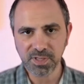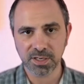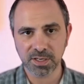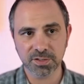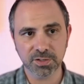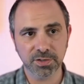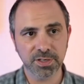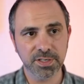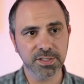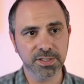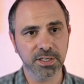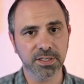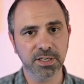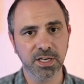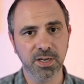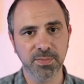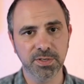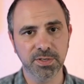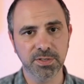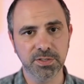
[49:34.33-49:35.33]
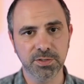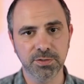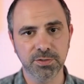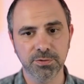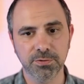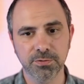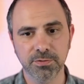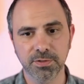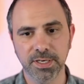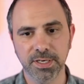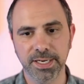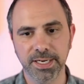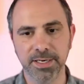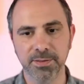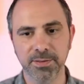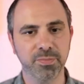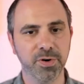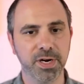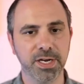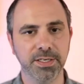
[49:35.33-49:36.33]
So he's going to come and do a
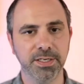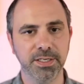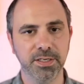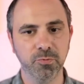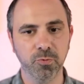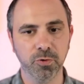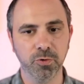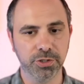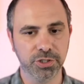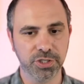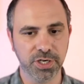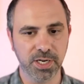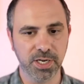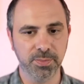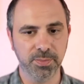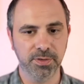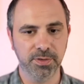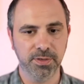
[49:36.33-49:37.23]
branding workshop